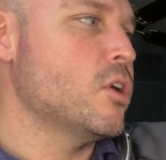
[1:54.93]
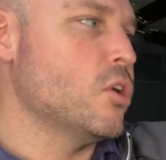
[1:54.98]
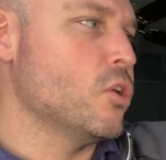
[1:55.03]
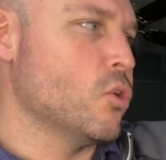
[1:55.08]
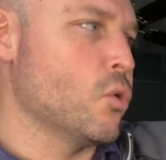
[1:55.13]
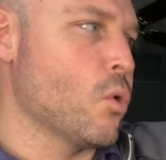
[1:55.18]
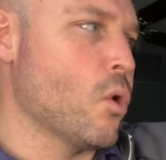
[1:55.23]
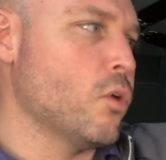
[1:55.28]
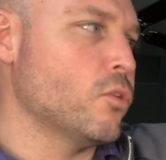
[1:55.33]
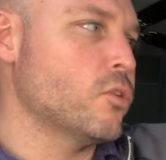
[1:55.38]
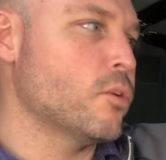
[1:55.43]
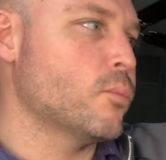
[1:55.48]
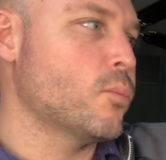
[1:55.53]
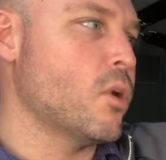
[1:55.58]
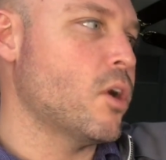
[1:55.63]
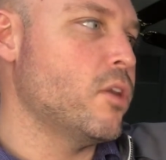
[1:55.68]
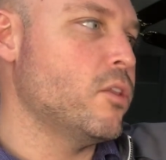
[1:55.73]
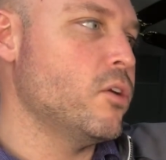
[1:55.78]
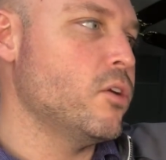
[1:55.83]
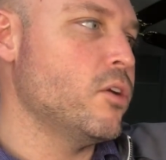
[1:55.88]
your older
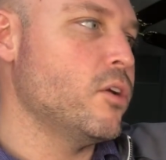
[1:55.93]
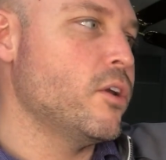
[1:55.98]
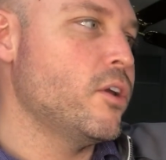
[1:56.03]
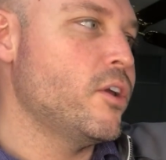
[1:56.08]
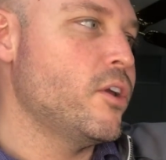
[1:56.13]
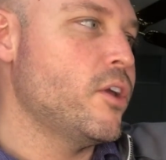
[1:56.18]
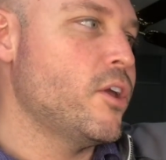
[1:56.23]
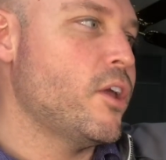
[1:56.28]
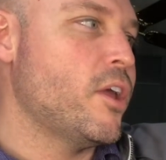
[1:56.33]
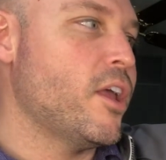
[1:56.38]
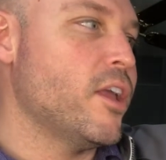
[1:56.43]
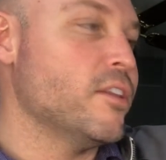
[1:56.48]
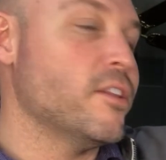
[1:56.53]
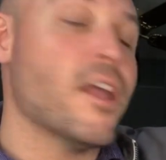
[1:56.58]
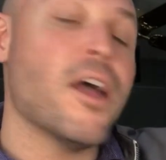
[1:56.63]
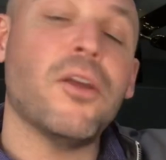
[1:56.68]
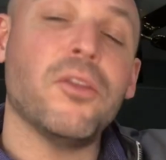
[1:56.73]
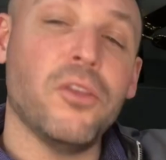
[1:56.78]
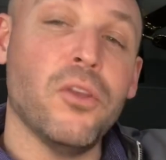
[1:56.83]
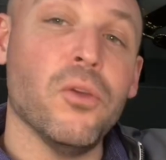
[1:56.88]
brother, and
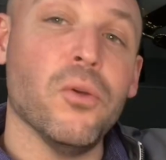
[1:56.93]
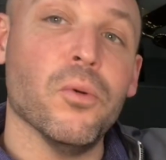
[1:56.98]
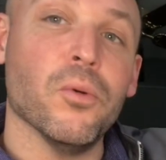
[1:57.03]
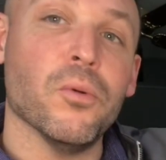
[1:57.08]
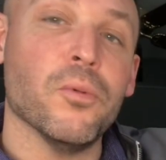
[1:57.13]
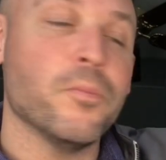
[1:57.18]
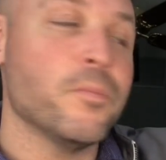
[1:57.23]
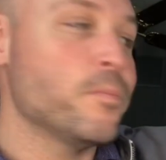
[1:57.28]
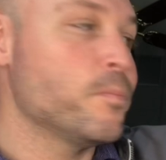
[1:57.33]
now you."